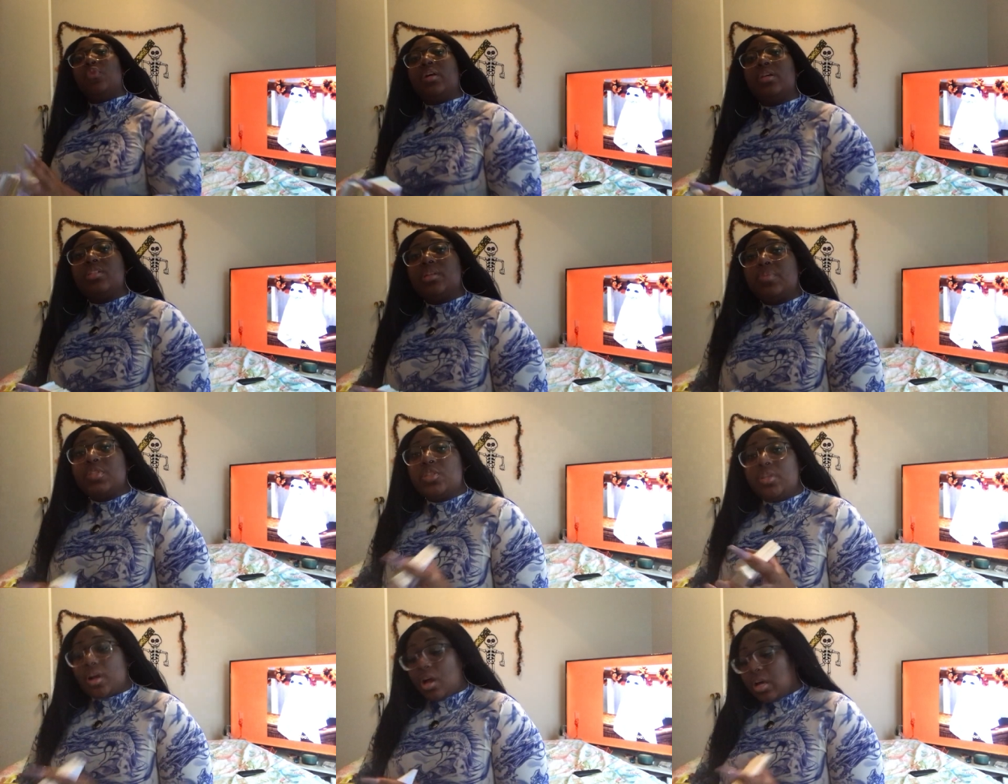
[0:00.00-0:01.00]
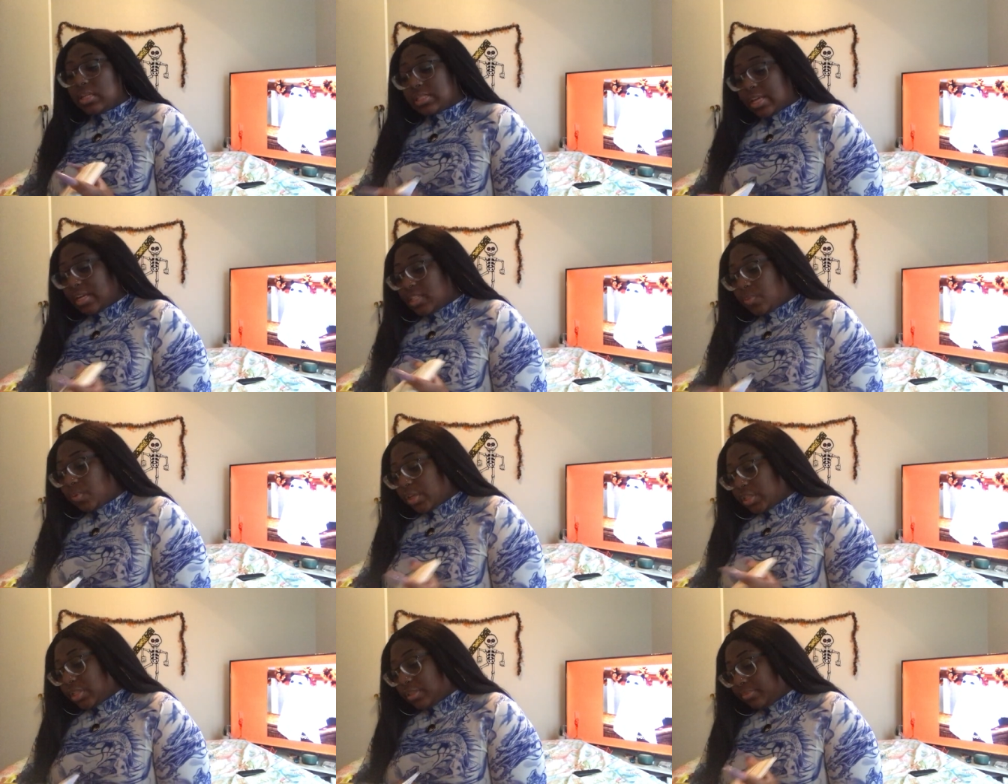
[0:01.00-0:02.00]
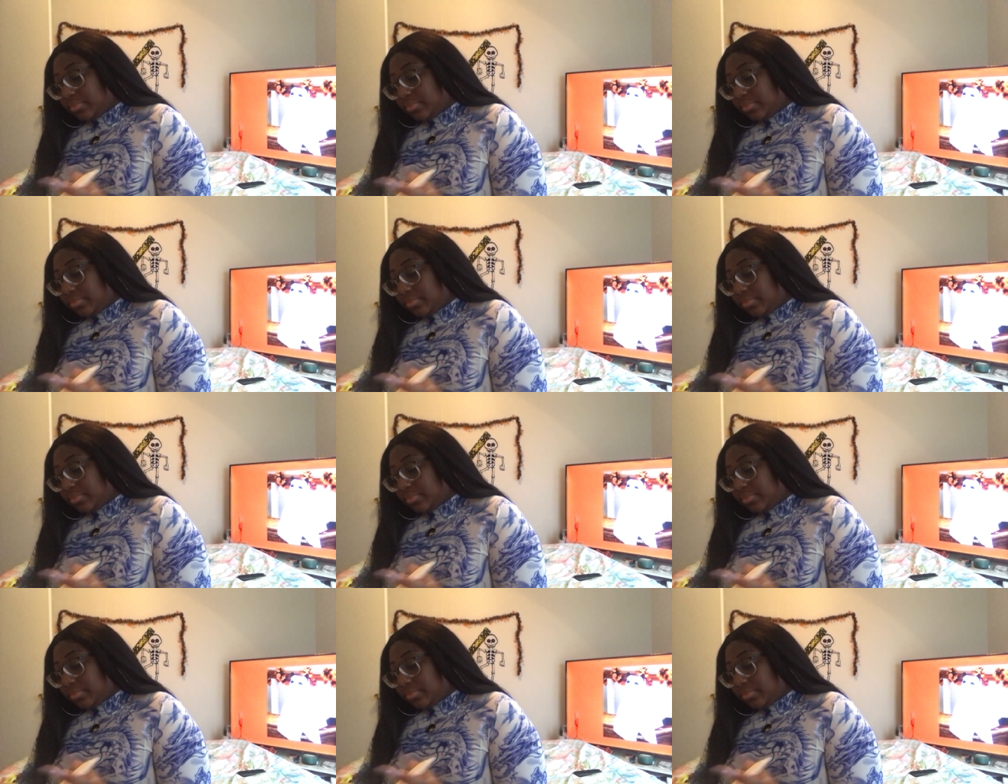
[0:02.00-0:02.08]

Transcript: we're going to jump into your all signs portion.